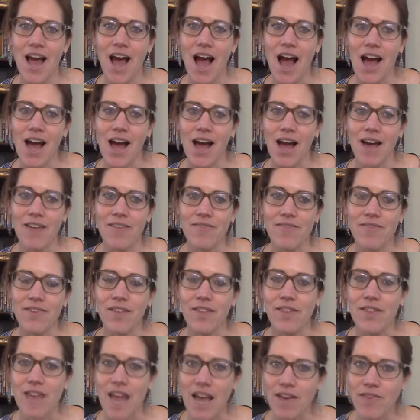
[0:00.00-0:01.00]
I feel
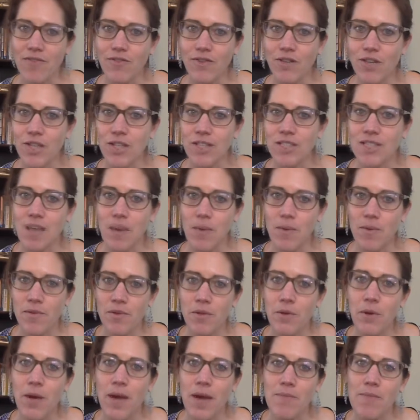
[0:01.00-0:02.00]
thankful some of
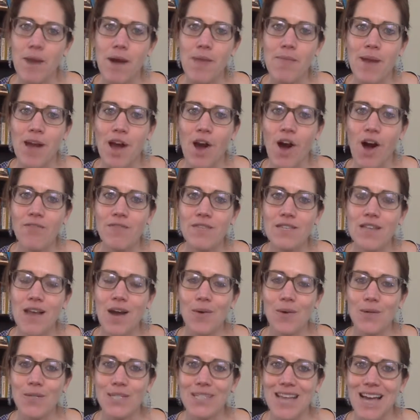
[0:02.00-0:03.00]
you came by my office
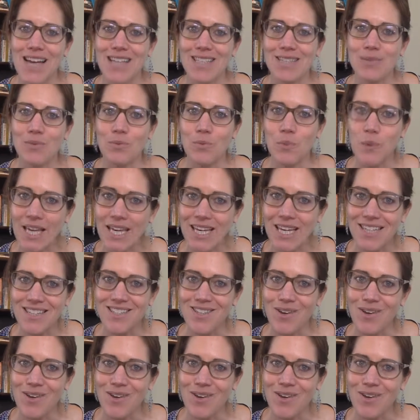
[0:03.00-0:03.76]
hours last week,